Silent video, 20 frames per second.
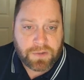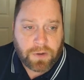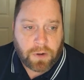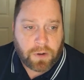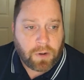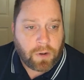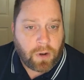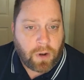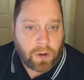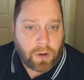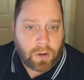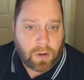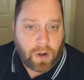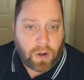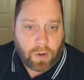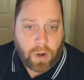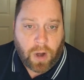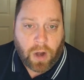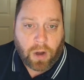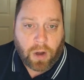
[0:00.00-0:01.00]

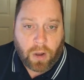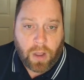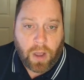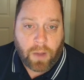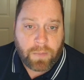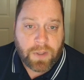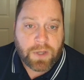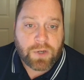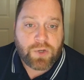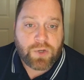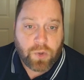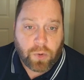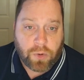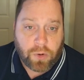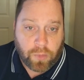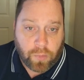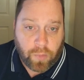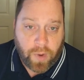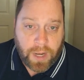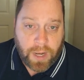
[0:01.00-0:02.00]
are a bit
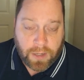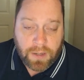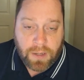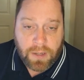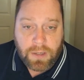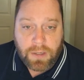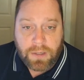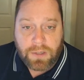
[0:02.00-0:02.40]
shorter wait.